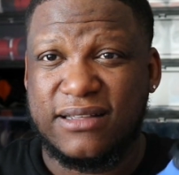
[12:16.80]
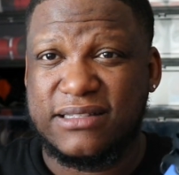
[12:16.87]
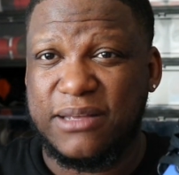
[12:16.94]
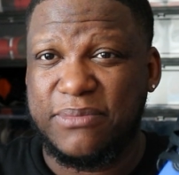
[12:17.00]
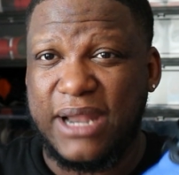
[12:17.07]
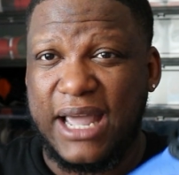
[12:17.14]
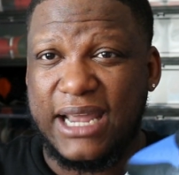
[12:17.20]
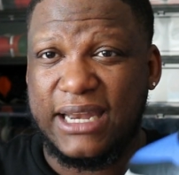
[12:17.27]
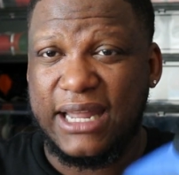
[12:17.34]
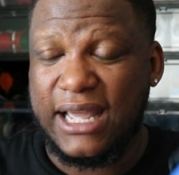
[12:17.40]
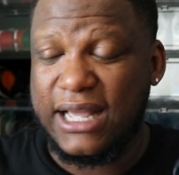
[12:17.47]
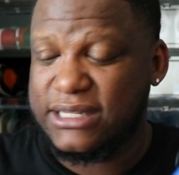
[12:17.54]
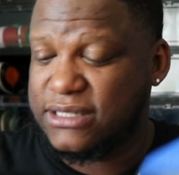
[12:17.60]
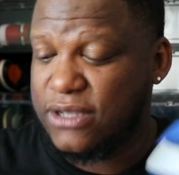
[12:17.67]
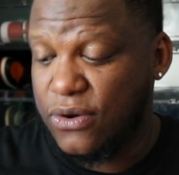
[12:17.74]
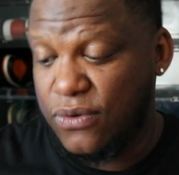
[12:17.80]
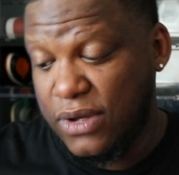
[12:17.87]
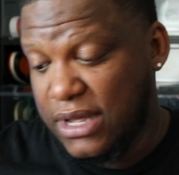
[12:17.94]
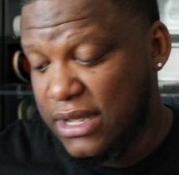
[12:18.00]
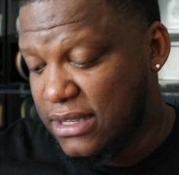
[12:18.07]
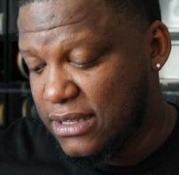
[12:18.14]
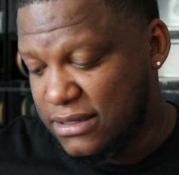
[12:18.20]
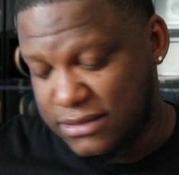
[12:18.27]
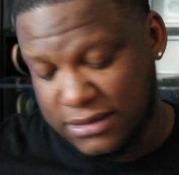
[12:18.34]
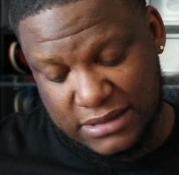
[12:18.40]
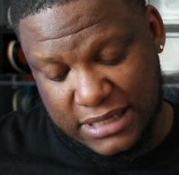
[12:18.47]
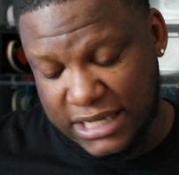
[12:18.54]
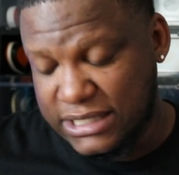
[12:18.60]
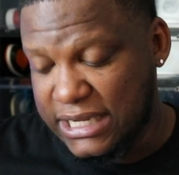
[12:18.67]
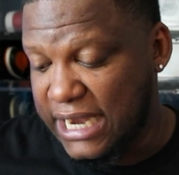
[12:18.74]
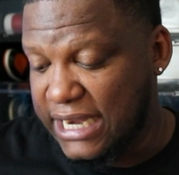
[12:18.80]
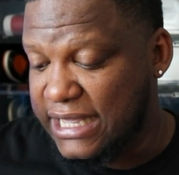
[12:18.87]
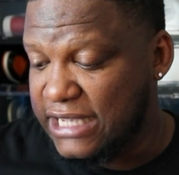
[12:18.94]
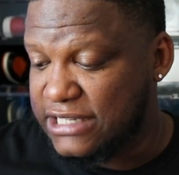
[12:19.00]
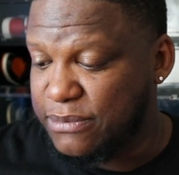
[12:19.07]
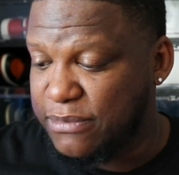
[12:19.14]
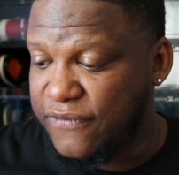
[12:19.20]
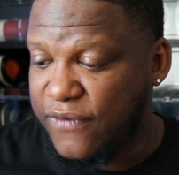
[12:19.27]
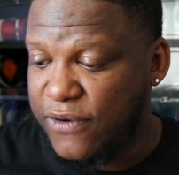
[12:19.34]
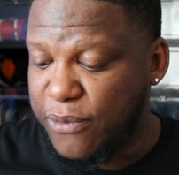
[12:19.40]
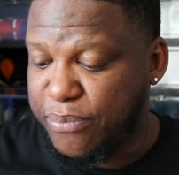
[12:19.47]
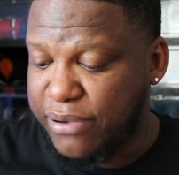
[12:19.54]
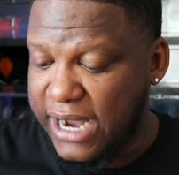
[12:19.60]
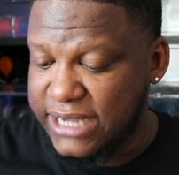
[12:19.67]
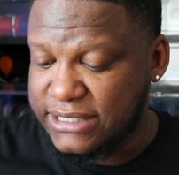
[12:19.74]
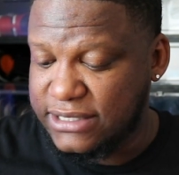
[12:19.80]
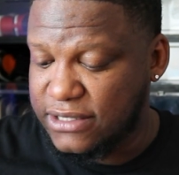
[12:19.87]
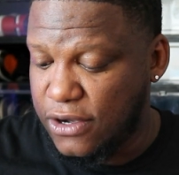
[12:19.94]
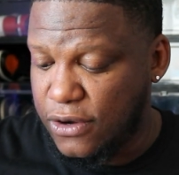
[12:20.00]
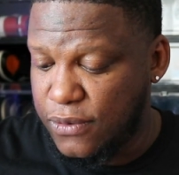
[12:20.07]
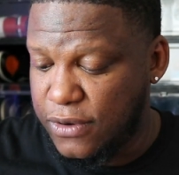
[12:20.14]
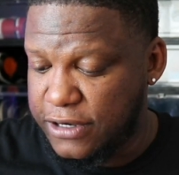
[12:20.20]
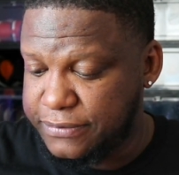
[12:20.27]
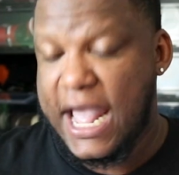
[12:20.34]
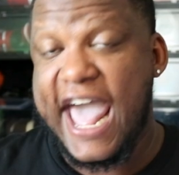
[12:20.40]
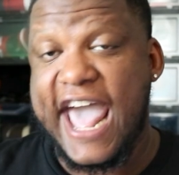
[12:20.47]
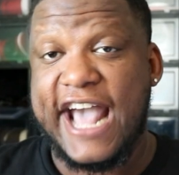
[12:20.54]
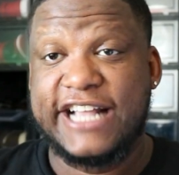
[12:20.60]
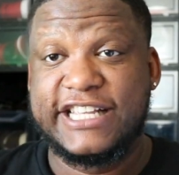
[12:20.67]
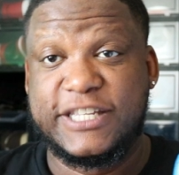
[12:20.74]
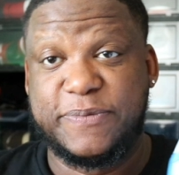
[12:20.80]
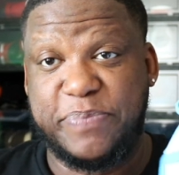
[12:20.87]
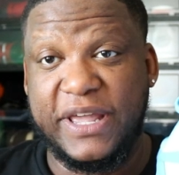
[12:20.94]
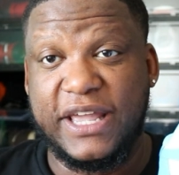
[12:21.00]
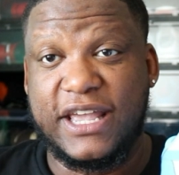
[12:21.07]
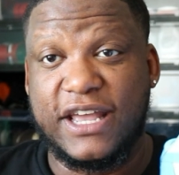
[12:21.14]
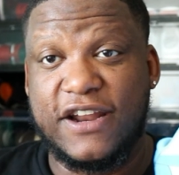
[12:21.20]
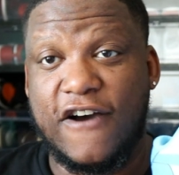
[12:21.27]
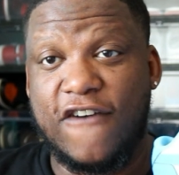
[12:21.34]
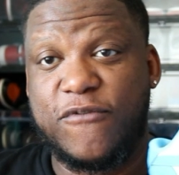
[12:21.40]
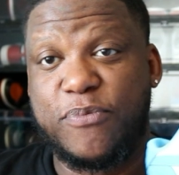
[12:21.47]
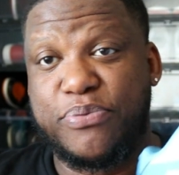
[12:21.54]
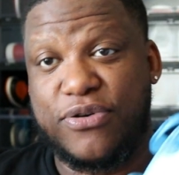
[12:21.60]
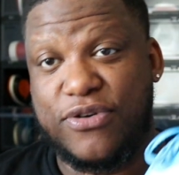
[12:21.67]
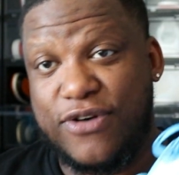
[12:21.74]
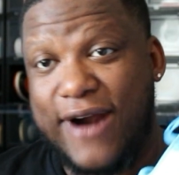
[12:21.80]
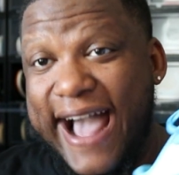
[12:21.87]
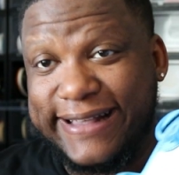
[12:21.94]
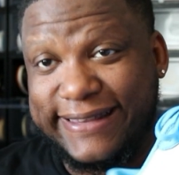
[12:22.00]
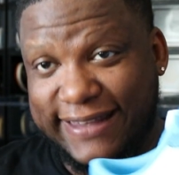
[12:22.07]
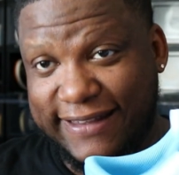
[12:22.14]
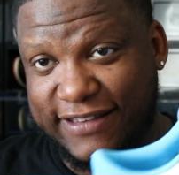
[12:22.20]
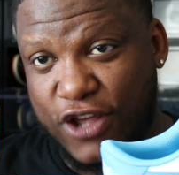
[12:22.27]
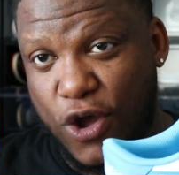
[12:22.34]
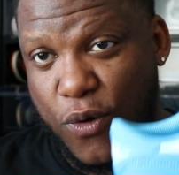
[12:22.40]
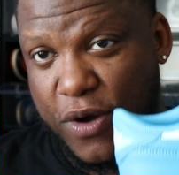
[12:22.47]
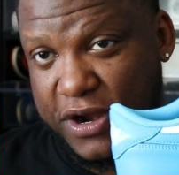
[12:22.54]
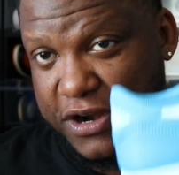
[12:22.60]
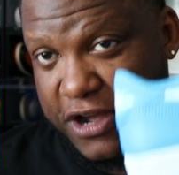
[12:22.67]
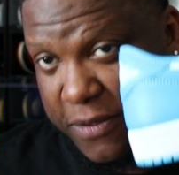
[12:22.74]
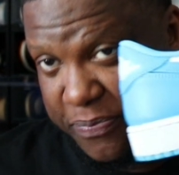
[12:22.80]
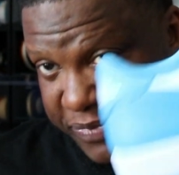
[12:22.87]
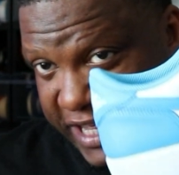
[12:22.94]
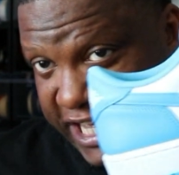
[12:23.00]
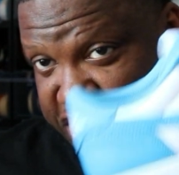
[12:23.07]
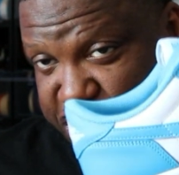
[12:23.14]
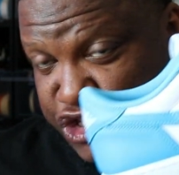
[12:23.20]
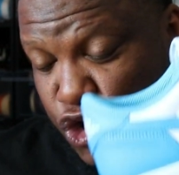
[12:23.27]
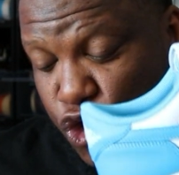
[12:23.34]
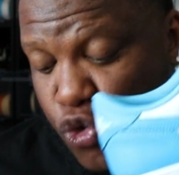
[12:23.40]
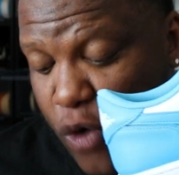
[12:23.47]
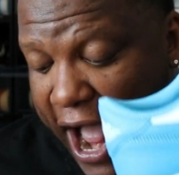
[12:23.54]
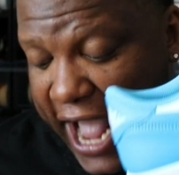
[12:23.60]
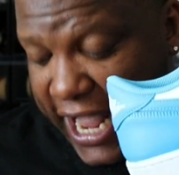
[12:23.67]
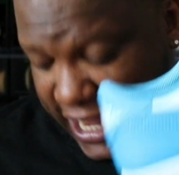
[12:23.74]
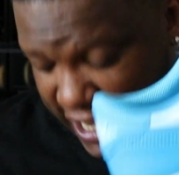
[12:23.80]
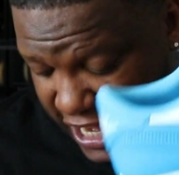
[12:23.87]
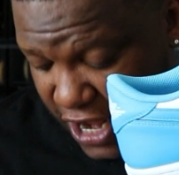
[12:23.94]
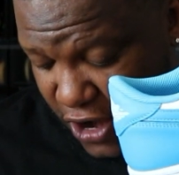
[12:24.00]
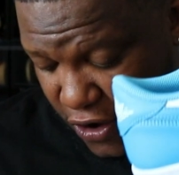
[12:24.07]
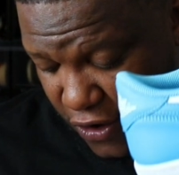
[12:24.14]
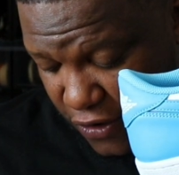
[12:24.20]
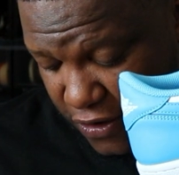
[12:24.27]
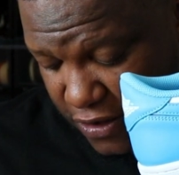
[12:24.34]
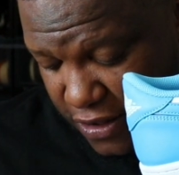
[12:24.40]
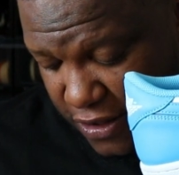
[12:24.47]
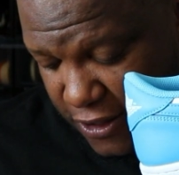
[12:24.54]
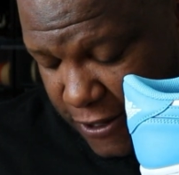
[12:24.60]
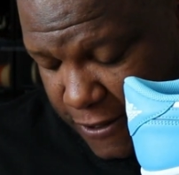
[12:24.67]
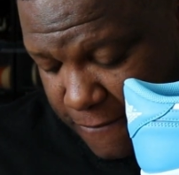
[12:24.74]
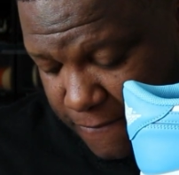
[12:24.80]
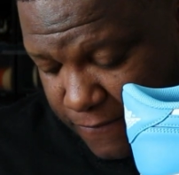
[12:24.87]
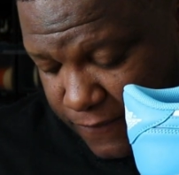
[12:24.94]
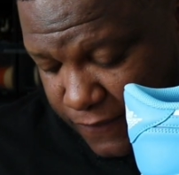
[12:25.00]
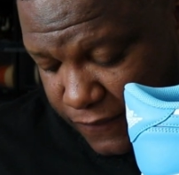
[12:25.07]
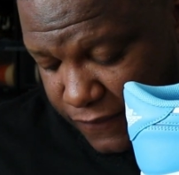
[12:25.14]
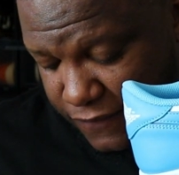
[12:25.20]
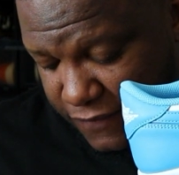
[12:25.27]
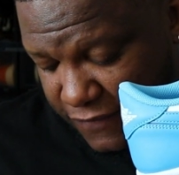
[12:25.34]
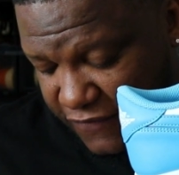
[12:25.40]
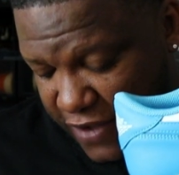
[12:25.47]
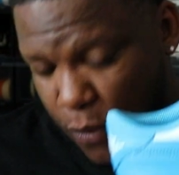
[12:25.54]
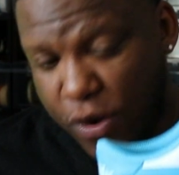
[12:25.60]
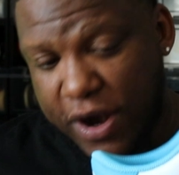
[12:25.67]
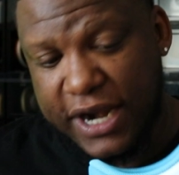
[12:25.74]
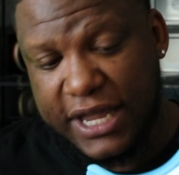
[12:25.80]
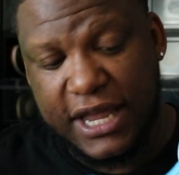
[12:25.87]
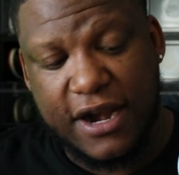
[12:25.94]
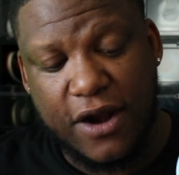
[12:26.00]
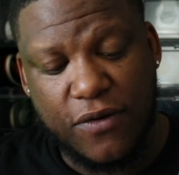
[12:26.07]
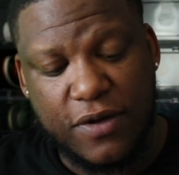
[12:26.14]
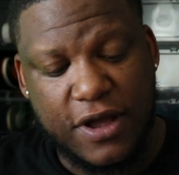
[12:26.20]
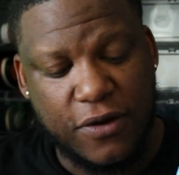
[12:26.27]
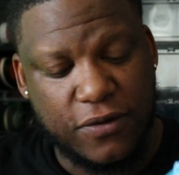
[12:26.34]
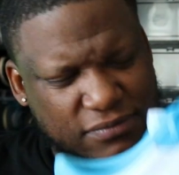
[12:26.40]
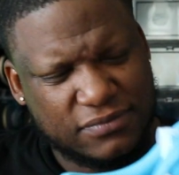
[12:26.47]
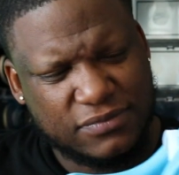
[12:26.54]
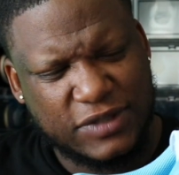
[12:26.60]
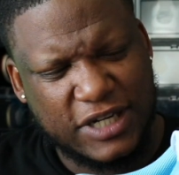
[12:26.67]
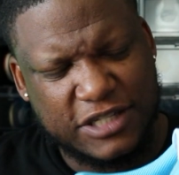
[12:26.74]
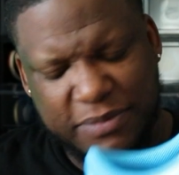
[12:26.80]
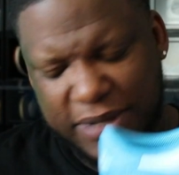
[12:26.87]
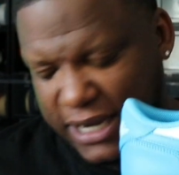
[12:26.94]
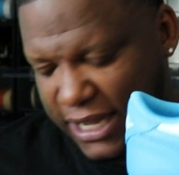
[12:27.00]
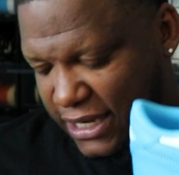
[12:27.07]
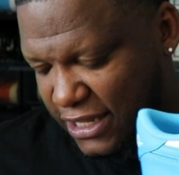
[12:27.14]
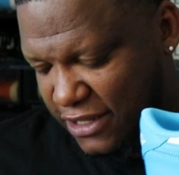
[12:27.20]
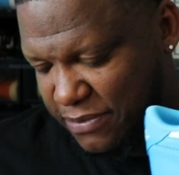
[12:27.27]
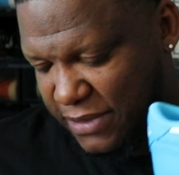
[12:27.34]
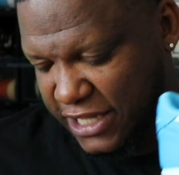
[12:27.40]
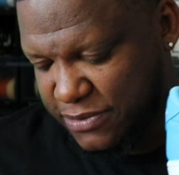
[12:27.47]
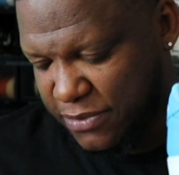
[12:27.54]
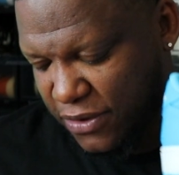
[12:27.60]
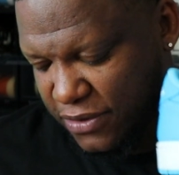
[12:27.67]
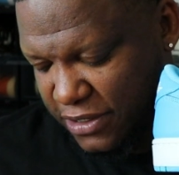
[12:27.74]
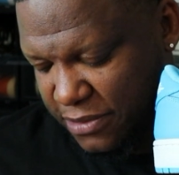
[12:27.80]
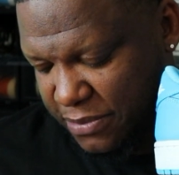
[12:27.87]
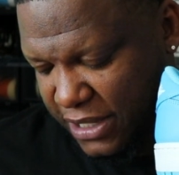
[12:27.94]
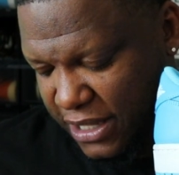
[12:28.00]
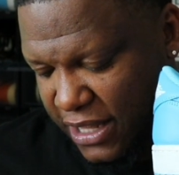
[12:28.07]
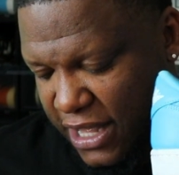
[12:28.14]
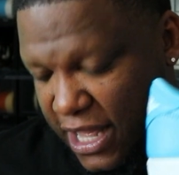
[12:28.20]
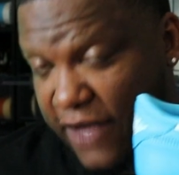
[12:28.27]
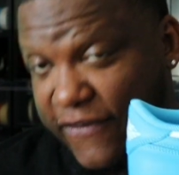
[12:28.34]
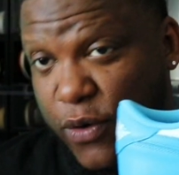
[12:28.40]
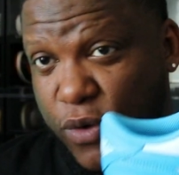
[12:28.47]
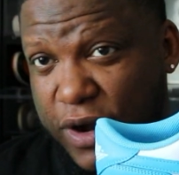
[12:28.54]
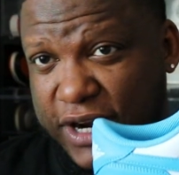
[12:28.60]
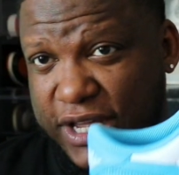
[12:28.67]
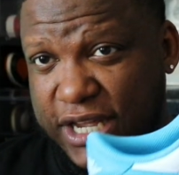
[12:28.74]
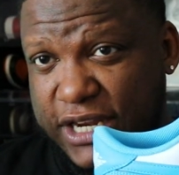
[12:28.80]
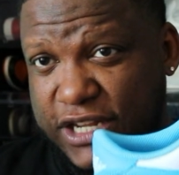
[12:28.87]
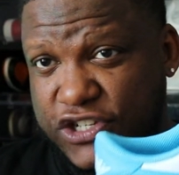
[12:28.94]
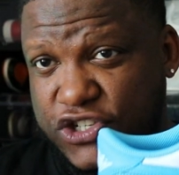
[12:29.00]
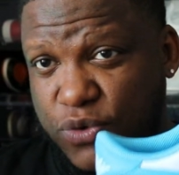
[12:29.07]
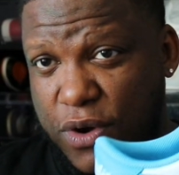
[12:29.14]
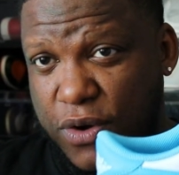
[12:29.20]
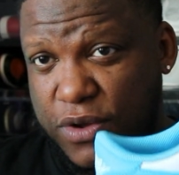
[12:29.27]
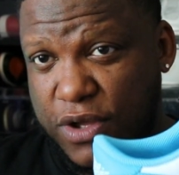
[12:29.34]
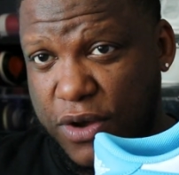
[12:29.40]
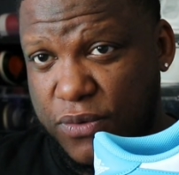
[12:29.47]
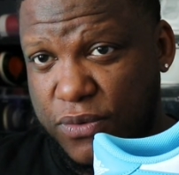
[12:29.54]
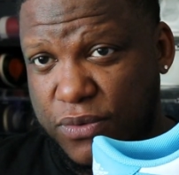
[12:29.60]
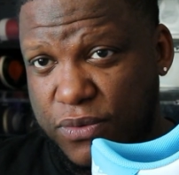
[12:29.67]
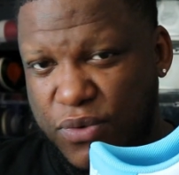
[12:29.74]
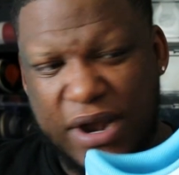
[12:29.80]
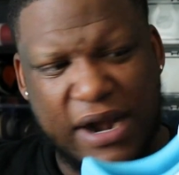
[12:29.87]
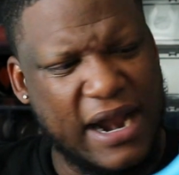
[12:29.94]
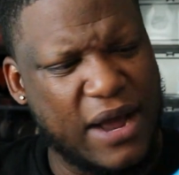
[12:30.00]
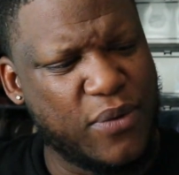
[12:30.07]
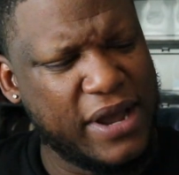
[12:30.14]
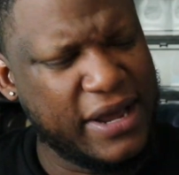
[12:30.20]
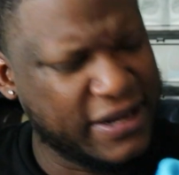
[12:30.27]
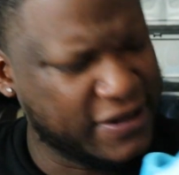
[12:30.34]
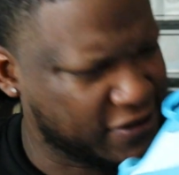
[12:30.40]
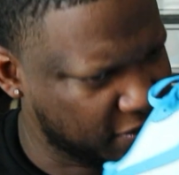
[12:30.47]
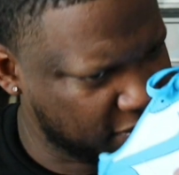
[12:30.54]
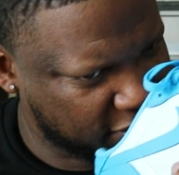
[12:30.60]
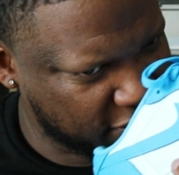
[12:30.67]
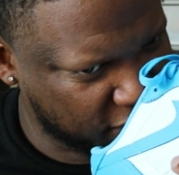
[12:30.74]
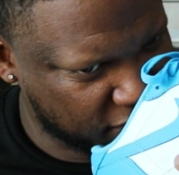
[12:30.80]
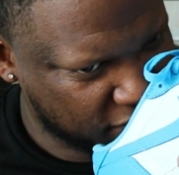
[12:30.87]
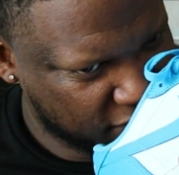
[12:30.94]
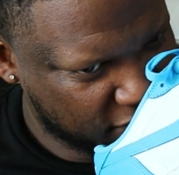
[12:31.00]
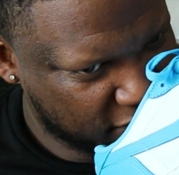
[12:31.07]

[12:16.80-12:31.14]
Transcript: or something like that. So Sometimes you gotta catch them before the prices go up. And speaking of prices going up, this shoe right here, if I wanted to get it on GOAT, I smell like that, it might smoke a little bit. If I wanted to get this shoe on GOAT, what did I wear this shoe to?